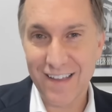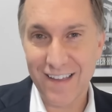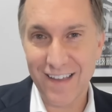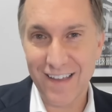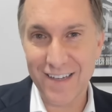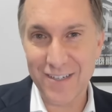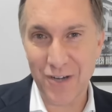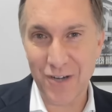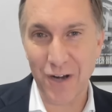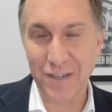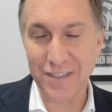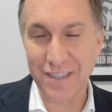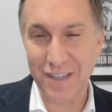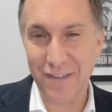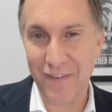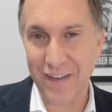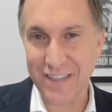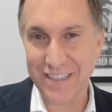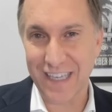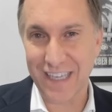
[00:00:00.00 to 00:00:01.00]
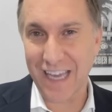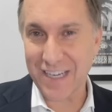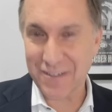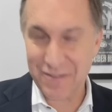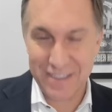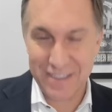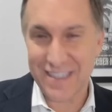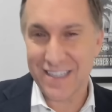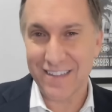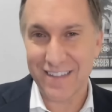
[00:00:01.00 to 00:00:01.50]
in charge of the investigation,
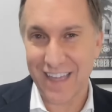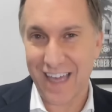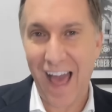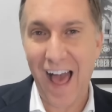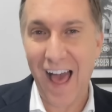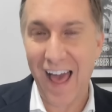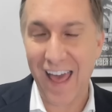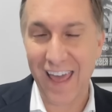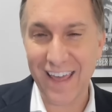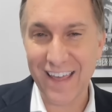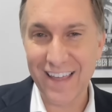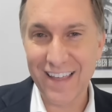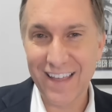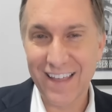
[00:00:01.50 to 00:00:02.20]
was the guy.